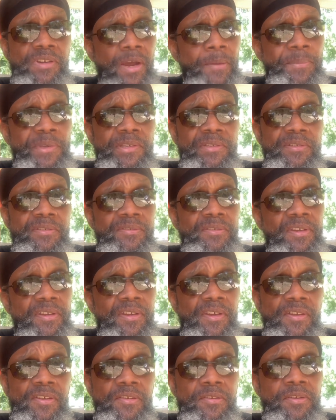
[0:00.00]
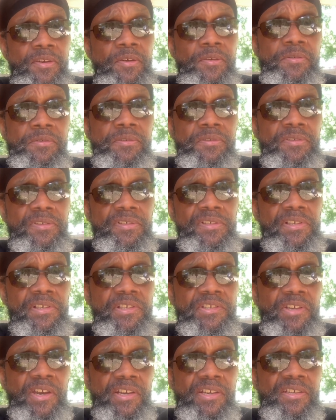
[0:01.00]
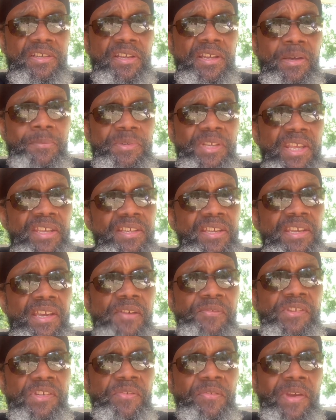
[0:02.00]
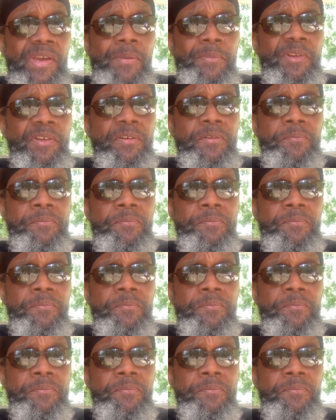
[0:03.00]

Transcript: I mean, you know, try to help take care of his family,